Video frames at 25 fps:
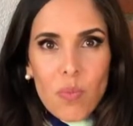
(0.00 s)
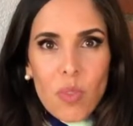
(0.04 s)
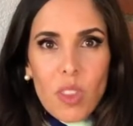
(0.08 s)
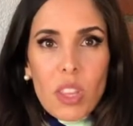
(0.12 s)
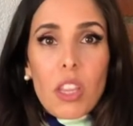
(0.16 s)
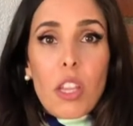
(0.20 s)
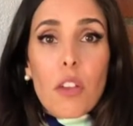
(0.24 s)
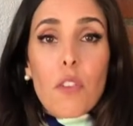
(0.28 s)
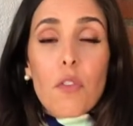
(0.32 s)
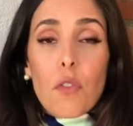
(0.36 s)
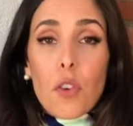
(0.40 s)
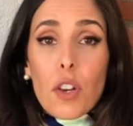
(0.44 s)

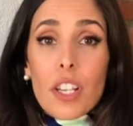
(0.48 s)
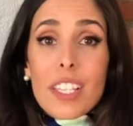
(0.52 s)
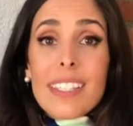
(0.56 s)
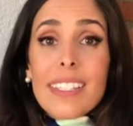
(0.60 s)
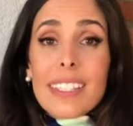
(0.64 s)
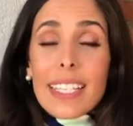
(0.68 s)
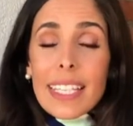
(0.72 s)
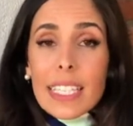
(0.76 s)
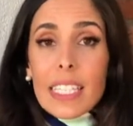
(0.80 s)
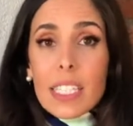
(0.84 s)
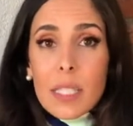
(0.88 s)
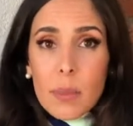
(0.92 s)
The first
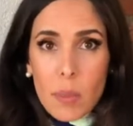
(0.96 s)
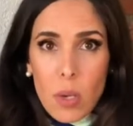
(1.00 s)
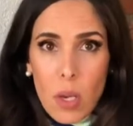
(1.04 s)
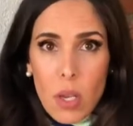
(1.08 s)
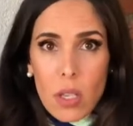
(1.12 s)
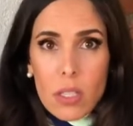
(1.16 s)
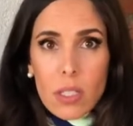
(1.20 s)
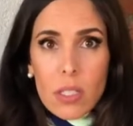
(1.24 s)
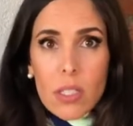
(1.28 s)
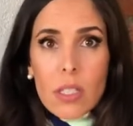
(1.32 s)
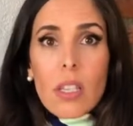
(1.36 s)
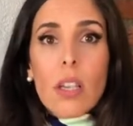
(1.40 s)
6
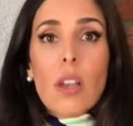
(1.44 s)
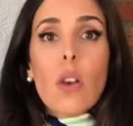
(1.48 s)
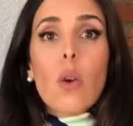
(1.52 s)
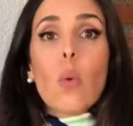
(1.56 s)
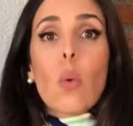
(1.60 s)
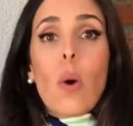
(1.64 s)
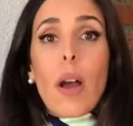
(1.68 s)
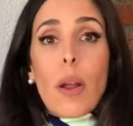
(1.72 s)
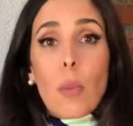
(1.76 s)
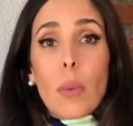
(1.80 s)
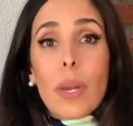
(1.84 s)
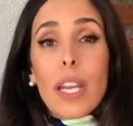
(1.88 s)
months,
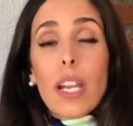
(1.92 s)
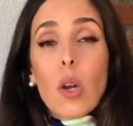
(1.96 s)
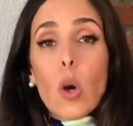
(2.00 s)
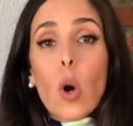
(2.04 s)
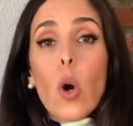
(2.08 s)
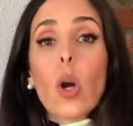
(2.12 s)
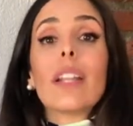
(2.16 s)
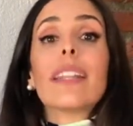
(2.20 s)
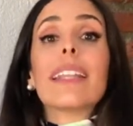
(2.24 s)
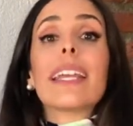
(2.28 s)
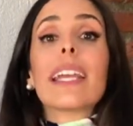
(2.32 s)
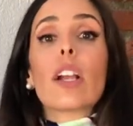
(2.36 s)
what we
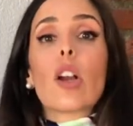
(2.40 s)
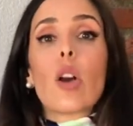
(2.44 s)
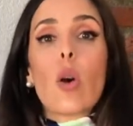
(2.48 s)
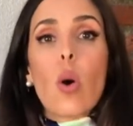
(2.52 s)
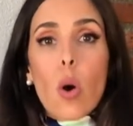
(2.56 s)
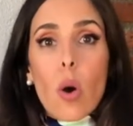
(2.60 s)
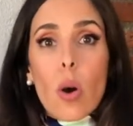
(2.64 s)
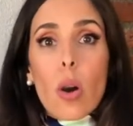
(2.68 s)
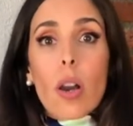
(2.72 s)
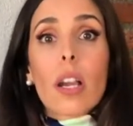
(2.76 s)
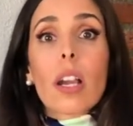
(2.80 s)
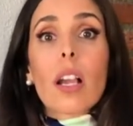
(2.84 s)
call the
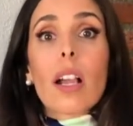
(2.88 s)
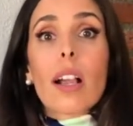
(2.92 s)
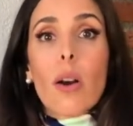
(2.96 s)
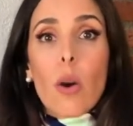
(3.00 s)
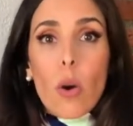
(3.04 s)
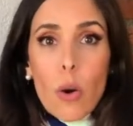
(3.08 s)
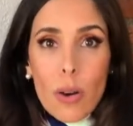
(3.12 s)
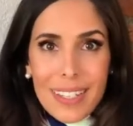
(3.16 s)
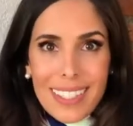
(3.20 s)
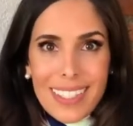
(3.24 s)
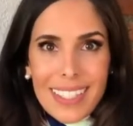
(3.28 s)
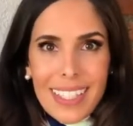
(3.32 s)
core
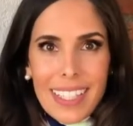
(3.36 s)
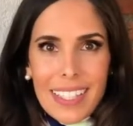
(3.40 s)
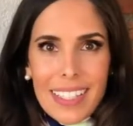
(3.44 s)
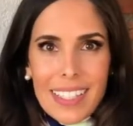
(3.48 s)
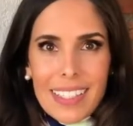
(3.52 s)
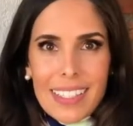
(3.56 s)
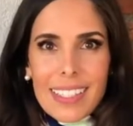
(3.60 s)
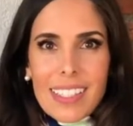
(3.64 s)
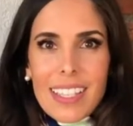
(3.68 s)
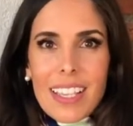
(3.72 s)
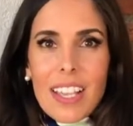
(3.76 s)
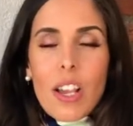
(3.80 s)
courses,